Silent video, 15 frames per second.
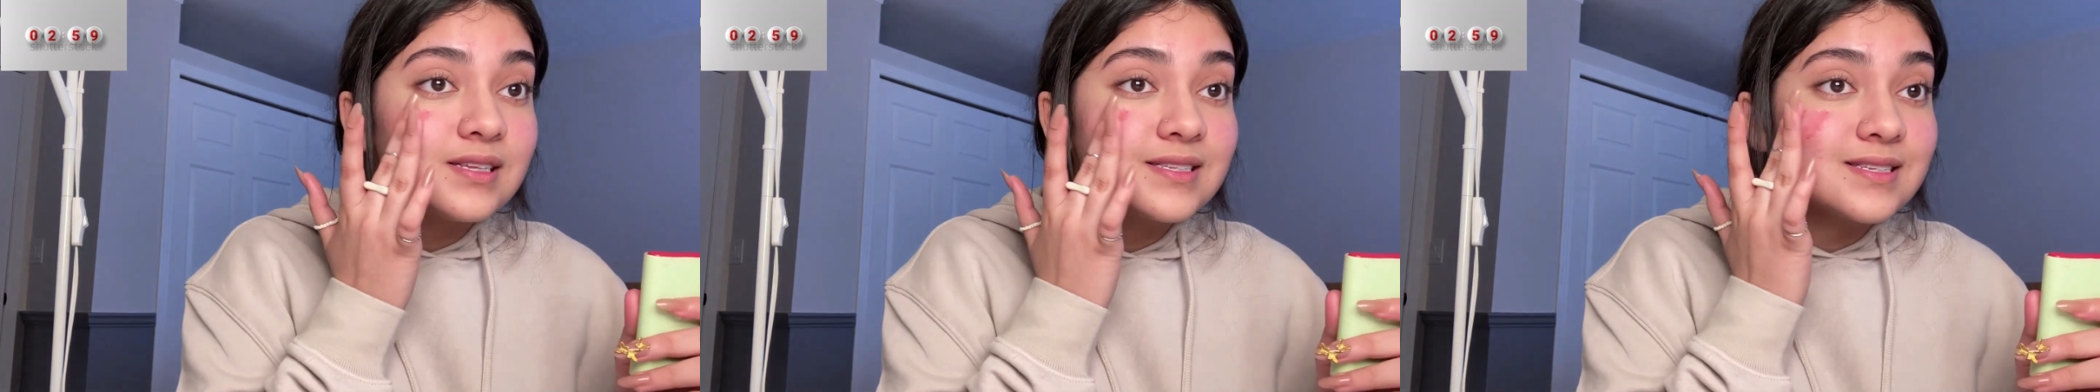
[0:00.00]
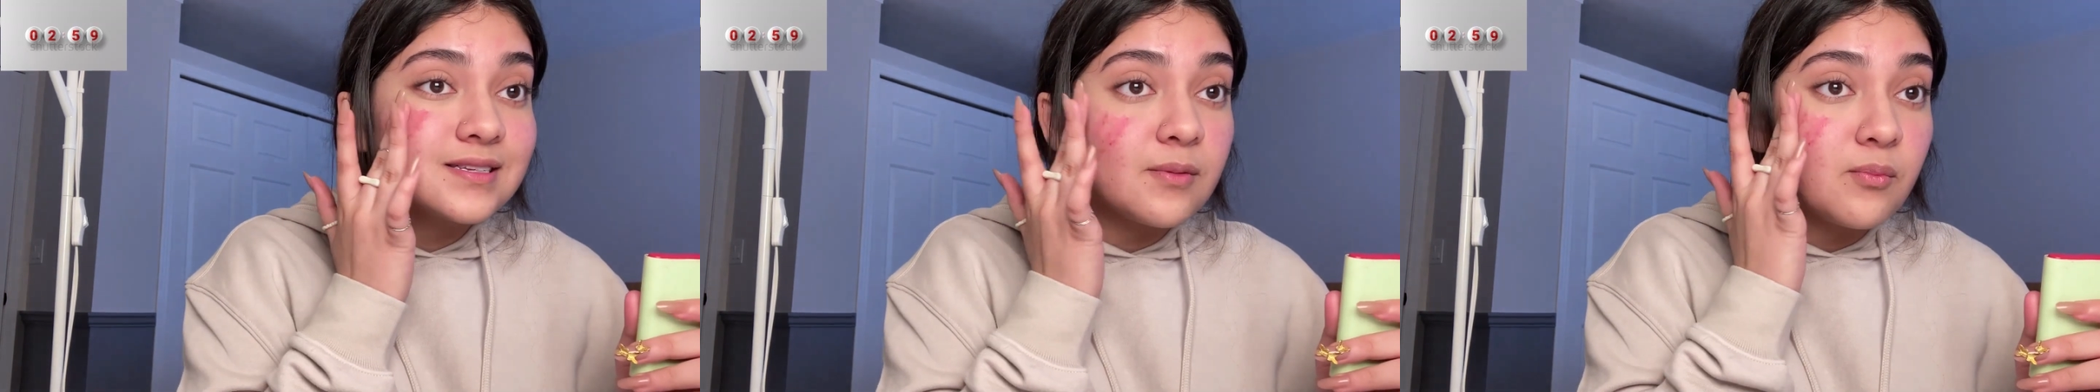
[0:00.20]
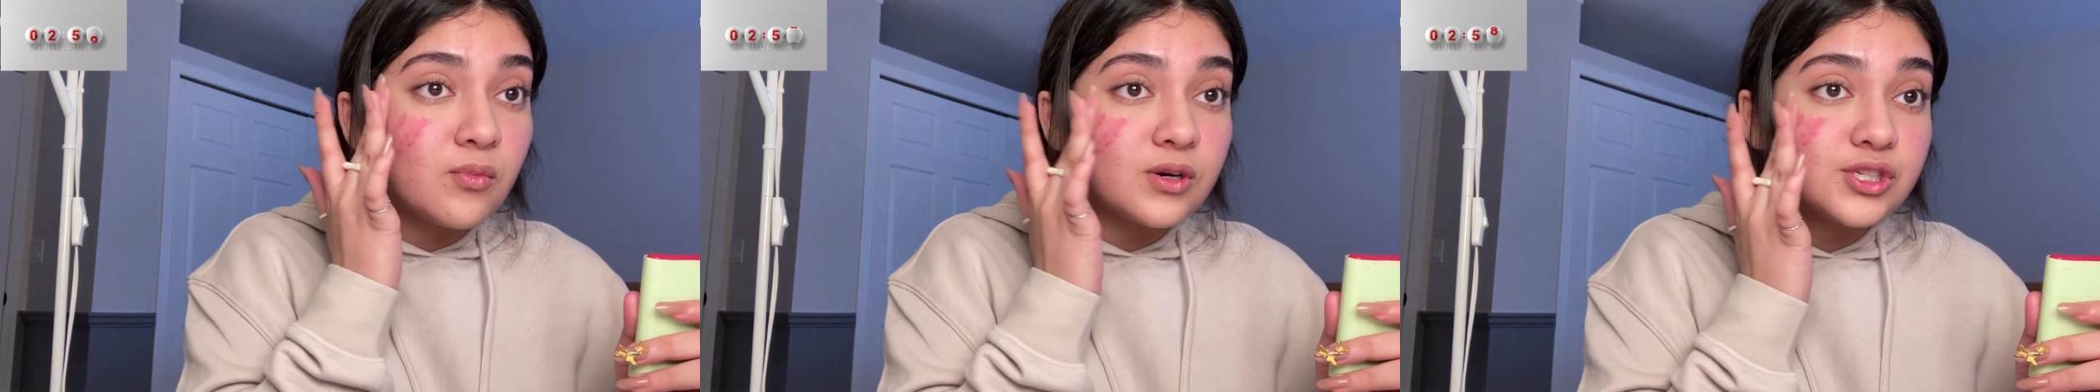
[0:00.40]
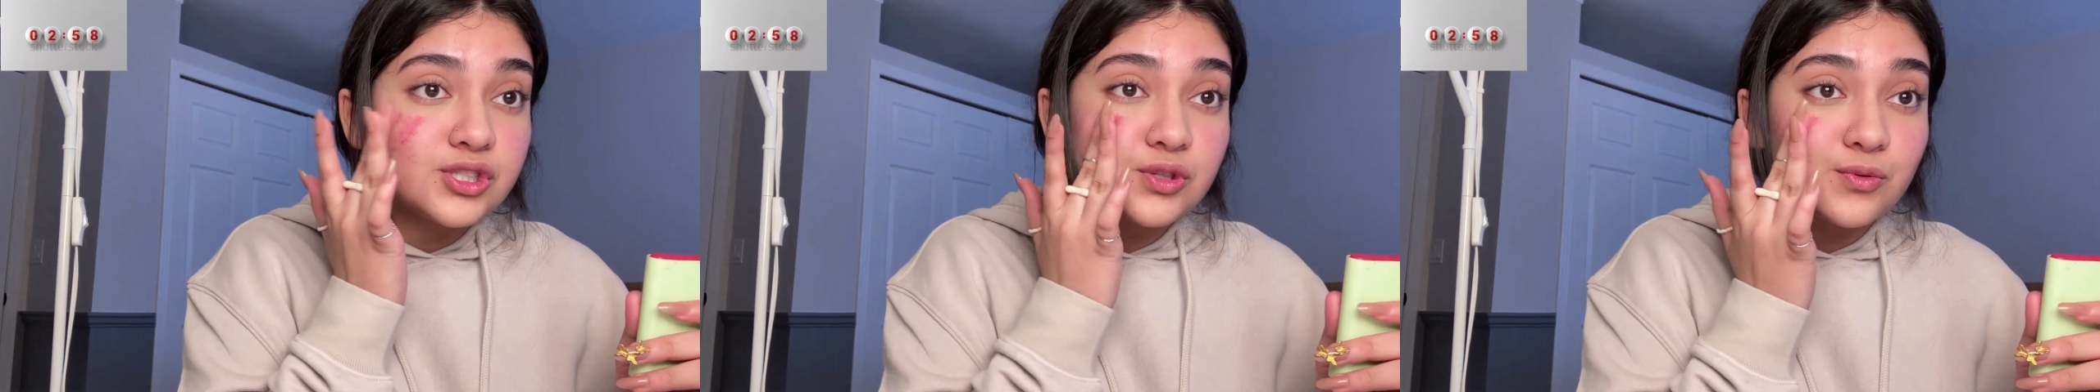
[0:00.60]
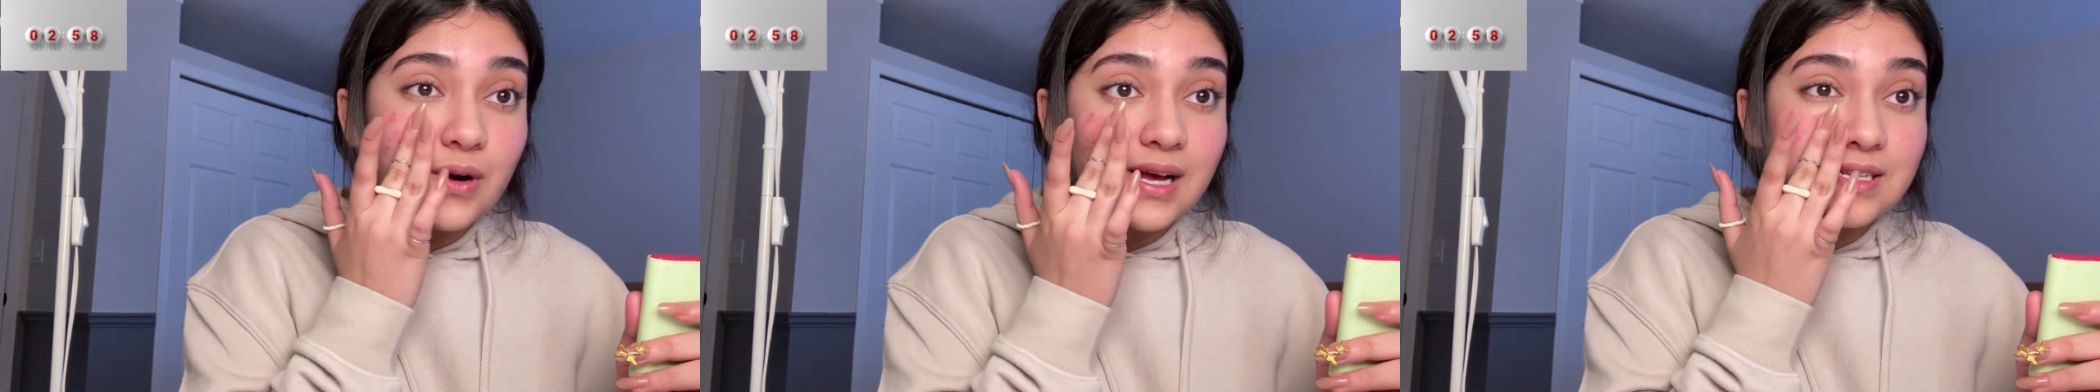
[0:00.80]

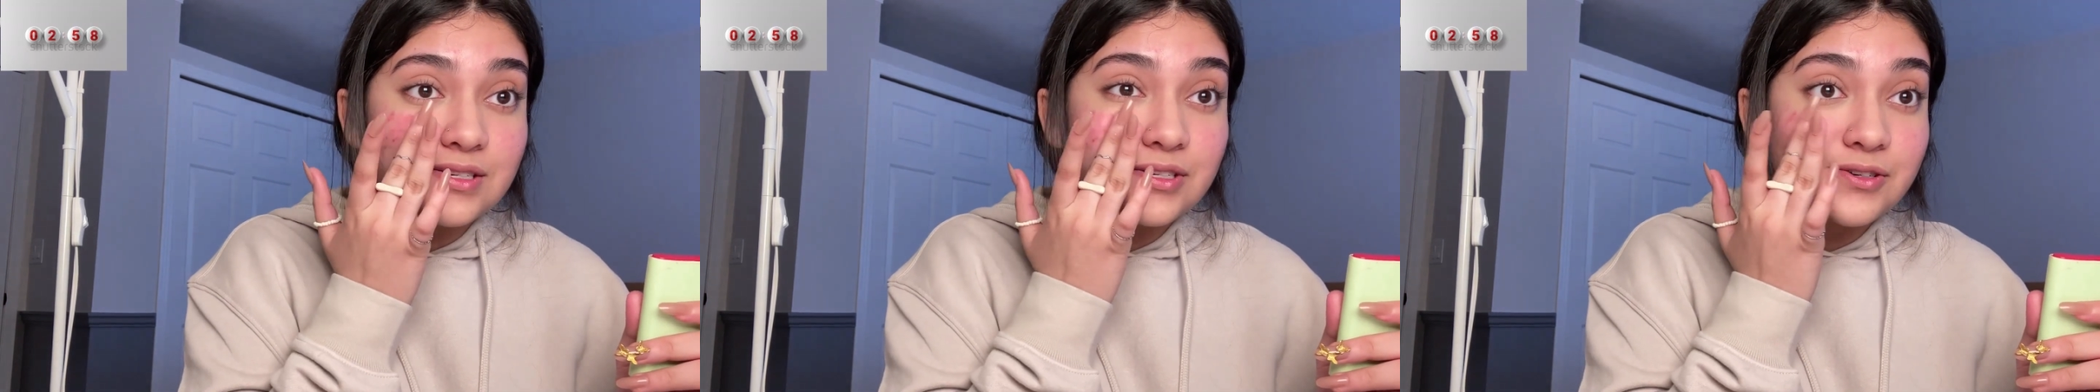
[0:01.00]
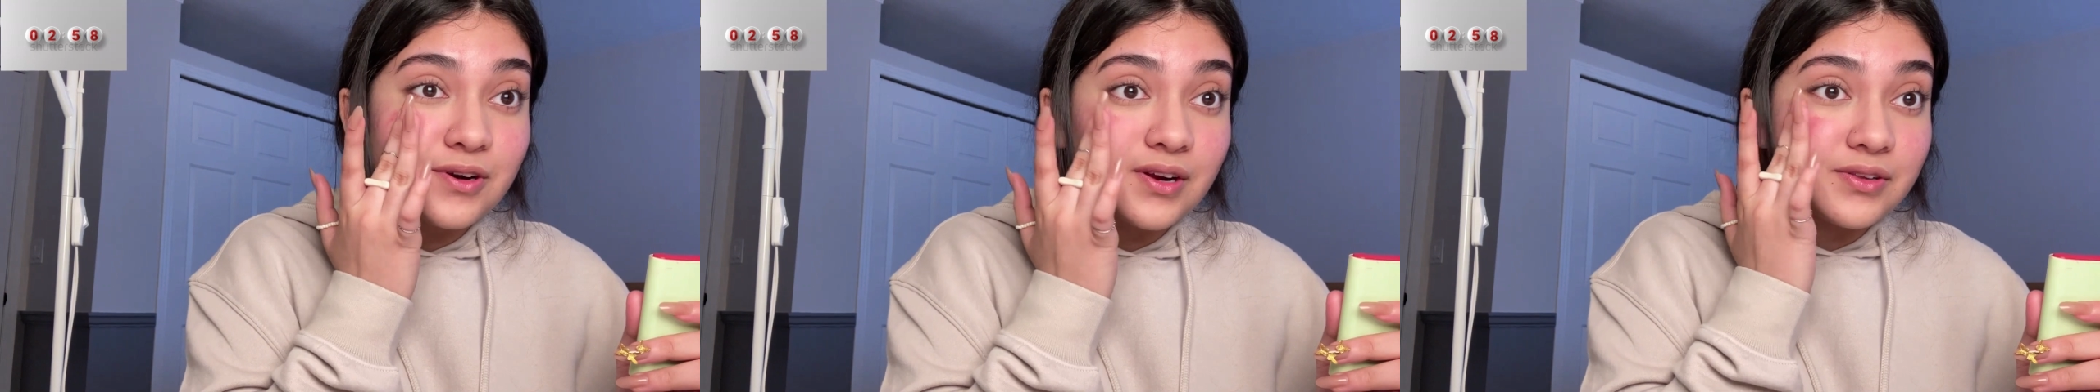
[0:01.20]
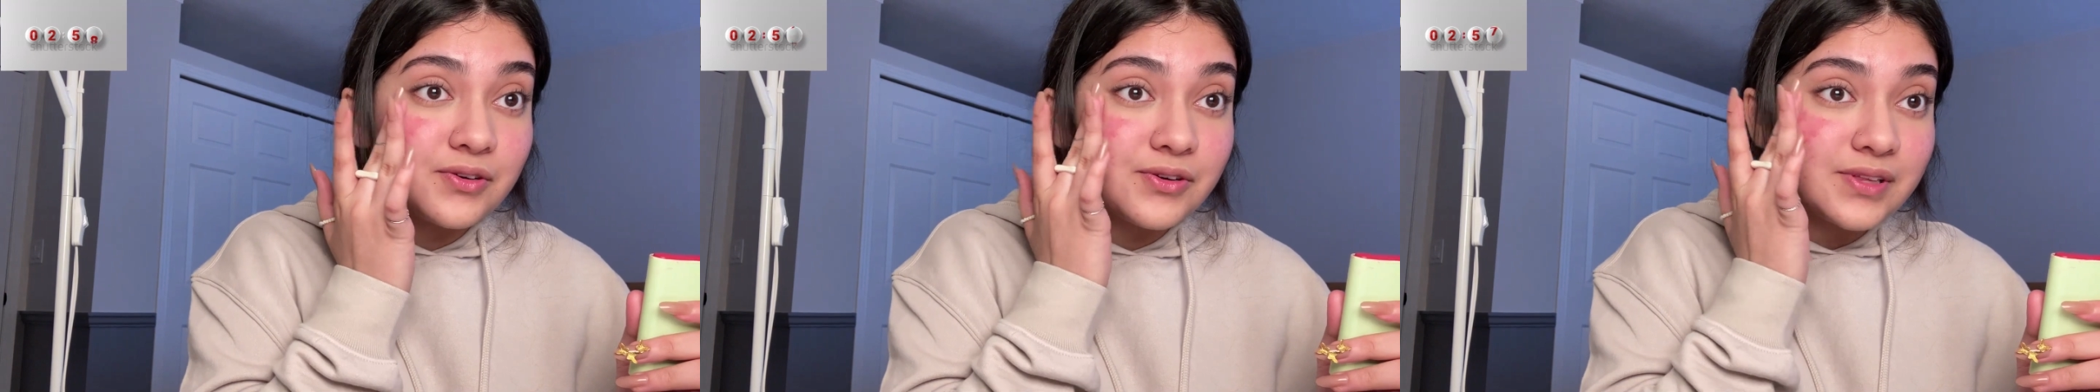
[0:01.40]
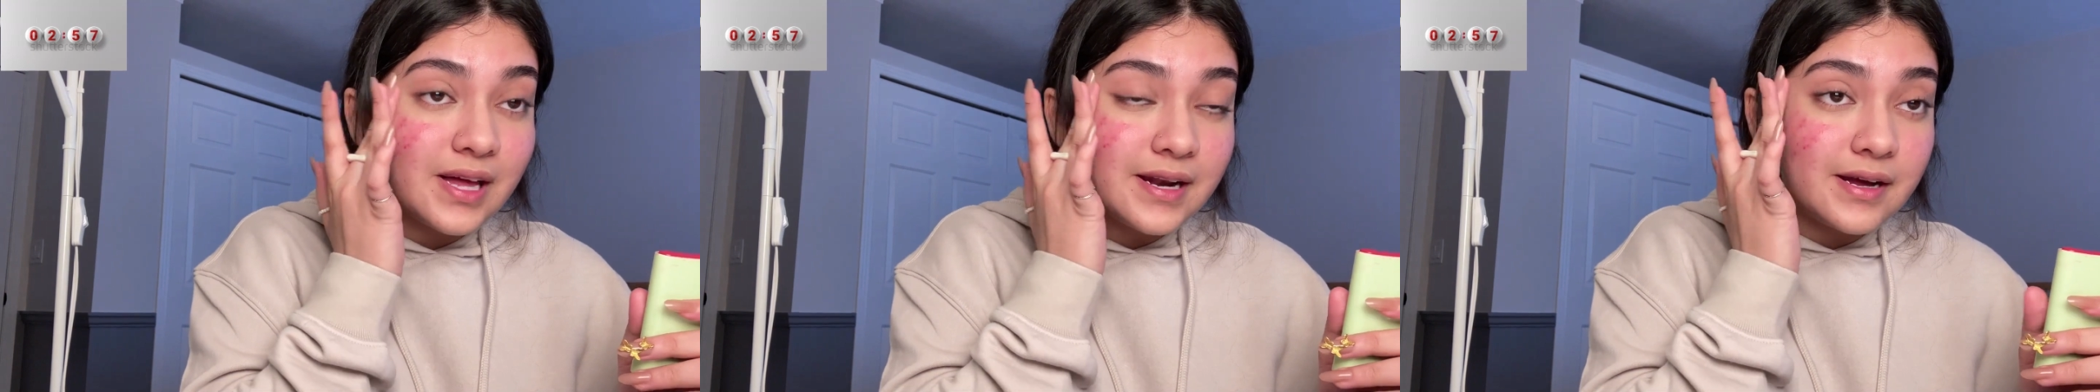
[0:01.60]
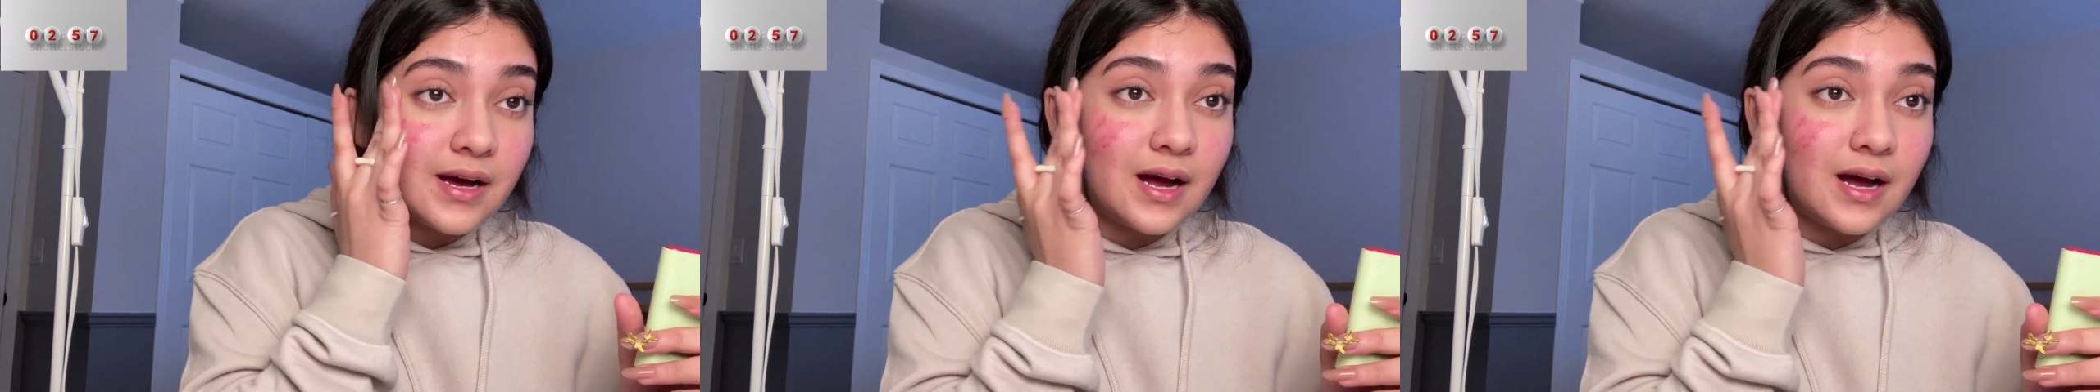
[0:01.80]
moisturizer rather than a